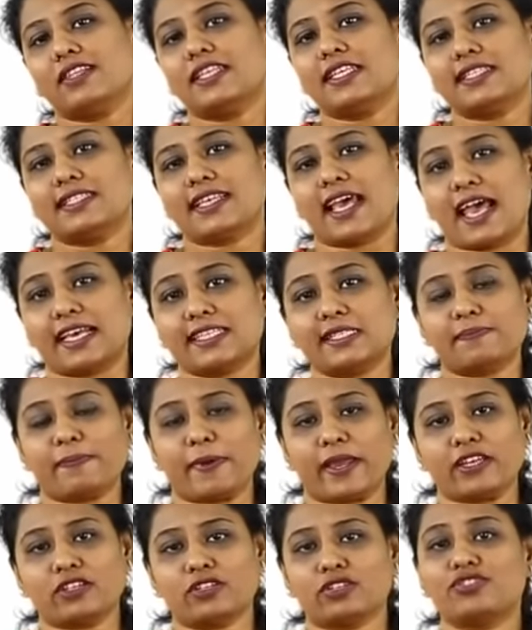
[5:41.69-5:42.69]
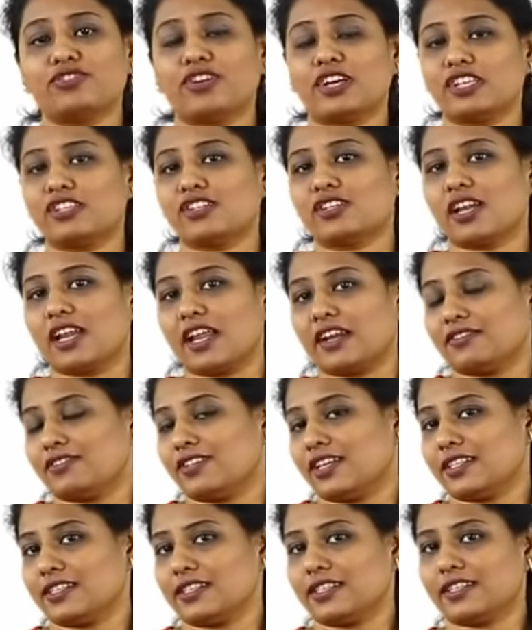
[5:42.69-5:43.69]
this aspect to traditional
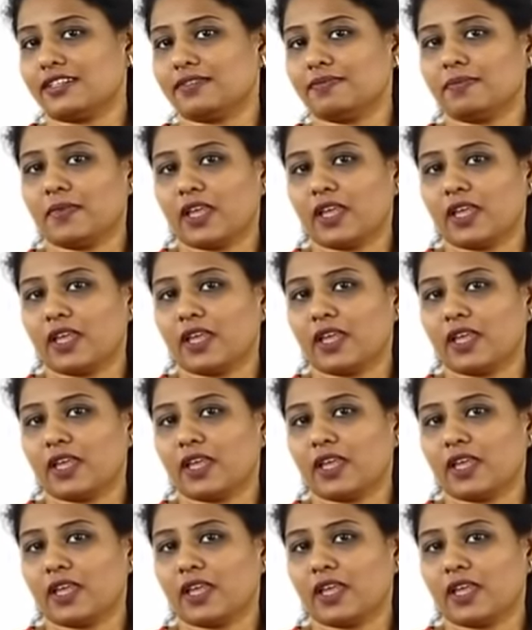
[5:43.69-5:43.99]
advertising.